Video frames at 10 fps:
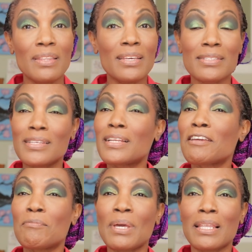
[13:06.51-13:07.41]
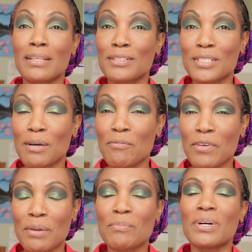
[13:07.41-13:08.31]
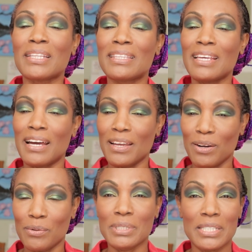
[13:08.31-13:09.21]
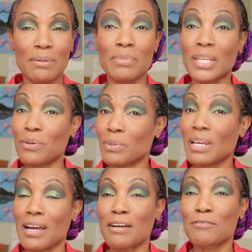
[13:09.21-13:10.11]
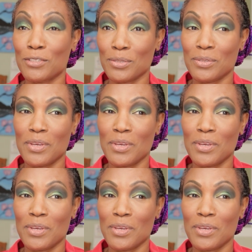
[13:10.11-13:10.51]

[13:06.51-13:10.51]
They still give me a little something, but I always tell them they don't have to.